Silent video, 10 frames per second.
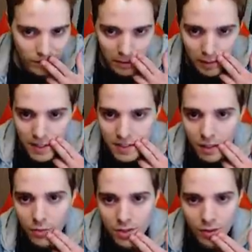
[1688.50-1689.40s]
Maybe he's
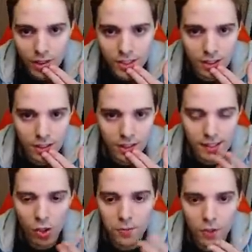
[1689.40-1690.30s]
stuck with Jirachi.
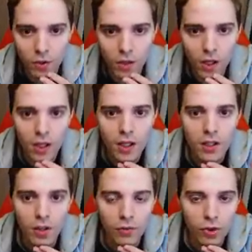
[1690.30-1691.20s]
Let's hope so.
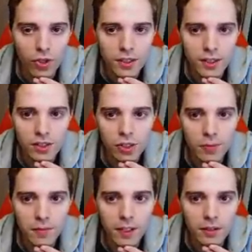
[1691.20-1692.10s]
Of course not. Scoop
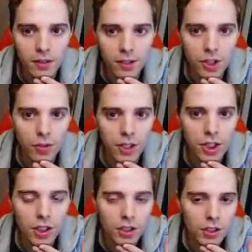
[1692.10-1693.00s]
up Net, another
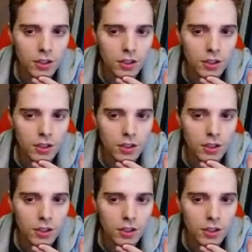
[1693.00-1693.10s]
Jirachi.